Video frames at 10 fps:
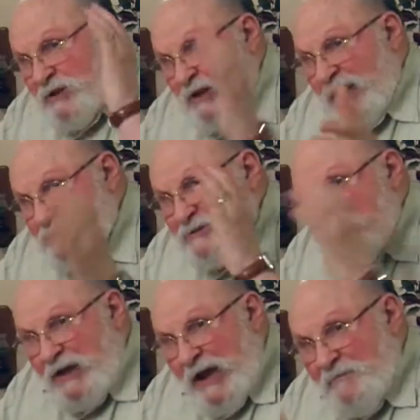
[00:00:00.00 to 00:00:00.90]
the
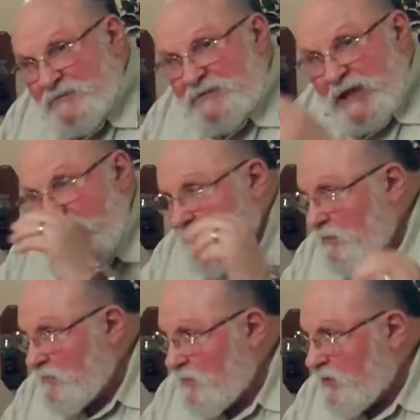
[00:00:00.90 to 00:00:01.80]
less life is
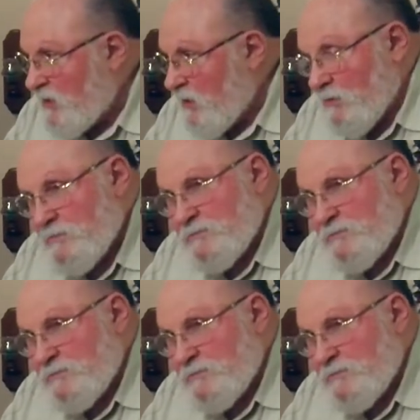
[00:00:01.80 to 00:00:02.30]
liable to be there.